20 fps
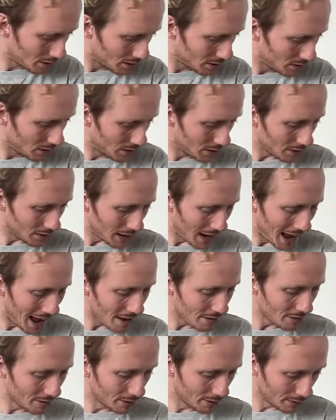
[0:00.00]
This
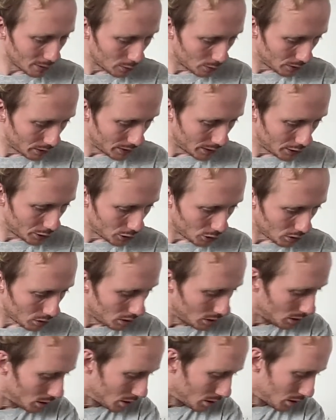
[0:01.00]
last silver needle,
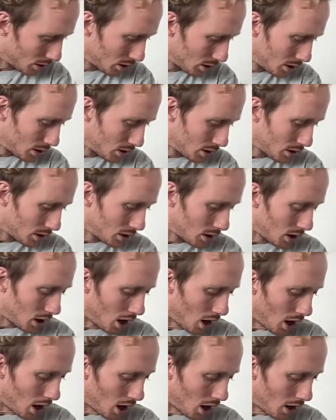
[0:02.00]

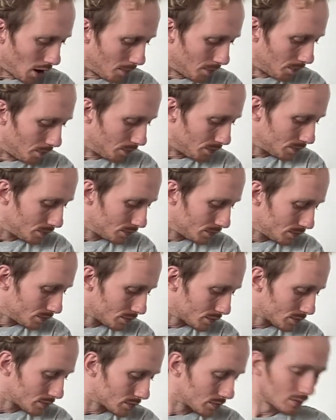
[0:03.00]
um,
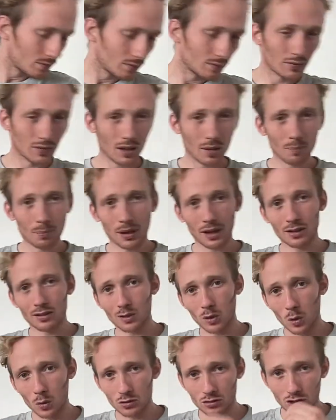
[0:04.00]
by its
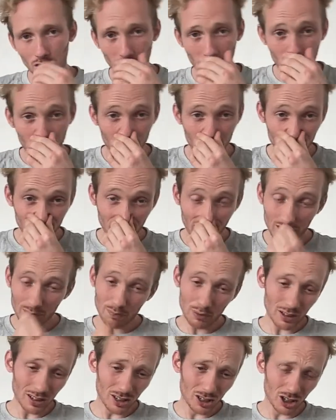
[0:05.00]
own right, is
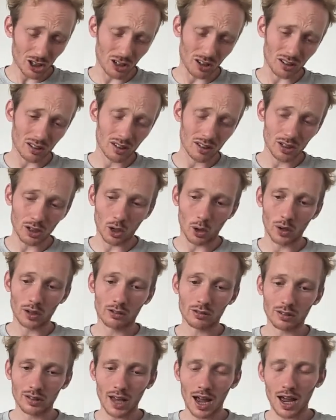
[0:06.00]
pretty good.
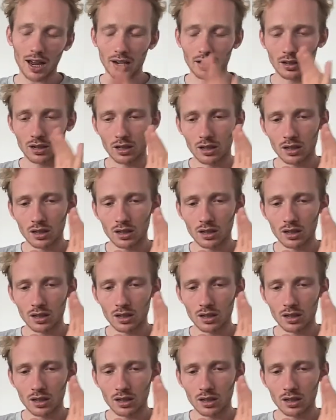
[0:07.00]
It's not.